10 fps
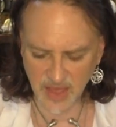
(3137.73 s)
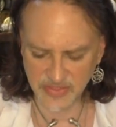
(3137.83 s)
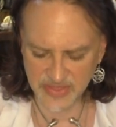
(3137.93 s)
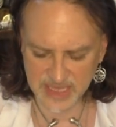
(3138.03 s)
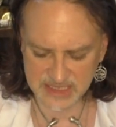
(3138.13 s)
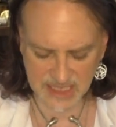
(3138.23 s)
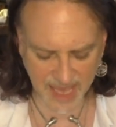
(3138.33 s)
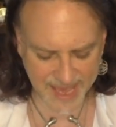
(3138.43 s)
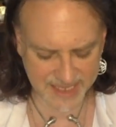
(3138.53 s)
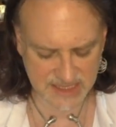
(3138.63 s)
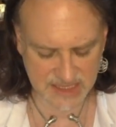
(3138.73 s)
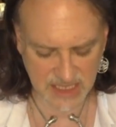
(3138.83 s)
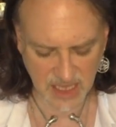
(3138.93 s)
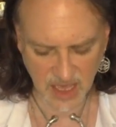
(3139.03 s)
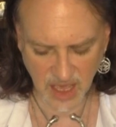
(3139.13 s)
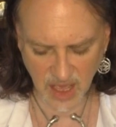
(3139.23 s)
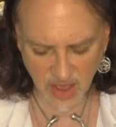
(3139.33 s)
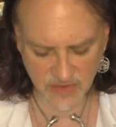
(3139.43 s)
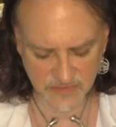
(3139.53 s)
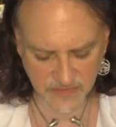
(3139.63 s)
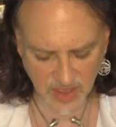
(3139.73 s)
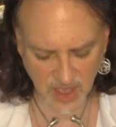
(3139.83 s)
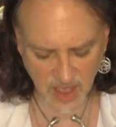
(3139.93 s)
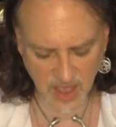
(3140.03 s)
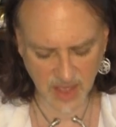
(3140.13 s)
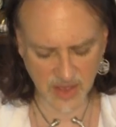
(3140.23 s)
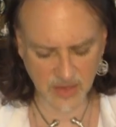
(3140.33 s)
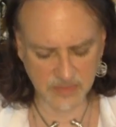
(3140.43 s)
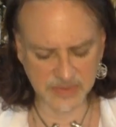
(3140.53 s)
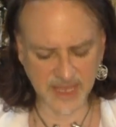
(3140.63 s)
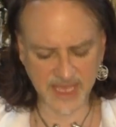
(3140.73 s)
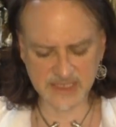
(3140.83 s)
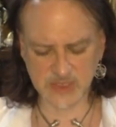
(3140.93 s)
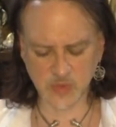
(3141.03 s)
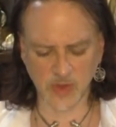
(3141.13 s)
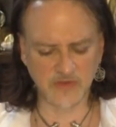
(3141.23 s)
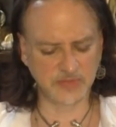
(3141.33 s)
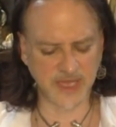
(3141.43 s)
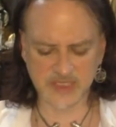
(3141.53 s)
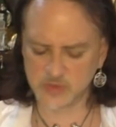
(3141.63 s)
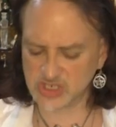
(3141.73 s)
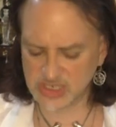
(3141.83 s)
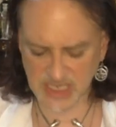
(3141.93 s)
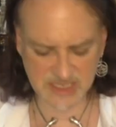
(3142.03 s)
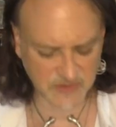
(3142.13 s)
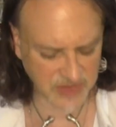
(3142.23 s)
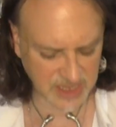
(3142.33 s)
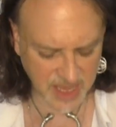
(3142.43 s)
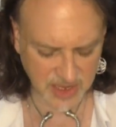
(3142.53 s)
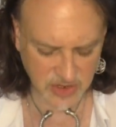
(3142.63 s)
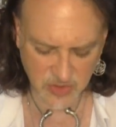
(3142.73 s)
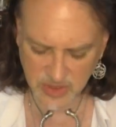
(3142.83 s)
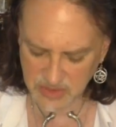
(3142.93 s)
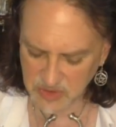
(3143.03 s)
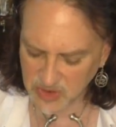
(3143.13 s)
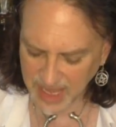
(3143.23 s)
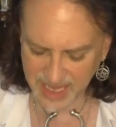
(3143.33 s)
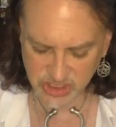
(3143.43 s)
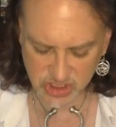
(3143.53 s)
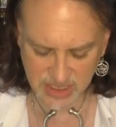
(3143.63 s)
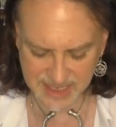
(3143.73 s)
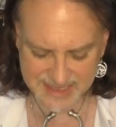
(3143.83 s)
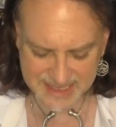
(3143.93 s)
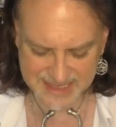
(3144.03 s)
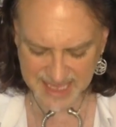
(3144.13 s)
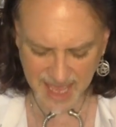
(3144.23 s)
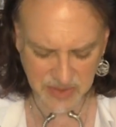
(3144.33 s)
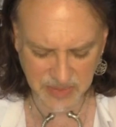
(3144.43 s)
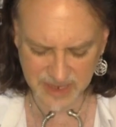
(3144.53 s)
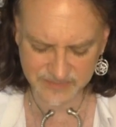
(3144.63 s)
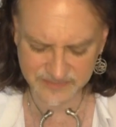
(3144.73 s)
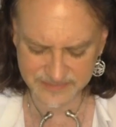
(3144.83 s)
this Ace of Blades, this One of Blades, which does feel like a new communication, as I said, but